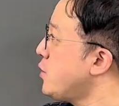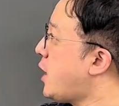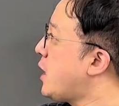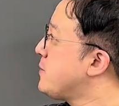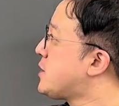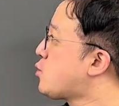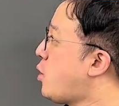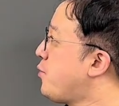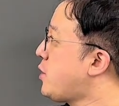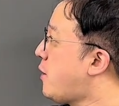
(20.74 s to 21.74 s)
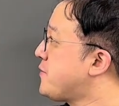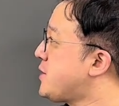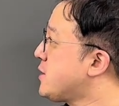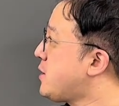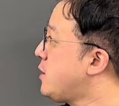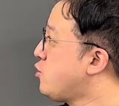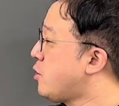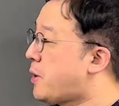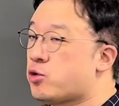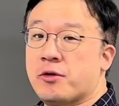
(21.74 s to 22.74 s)
times square root of 16 to the
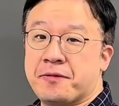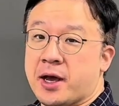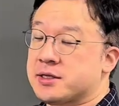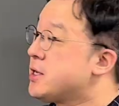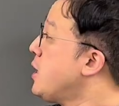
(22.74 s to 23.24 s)
power of x,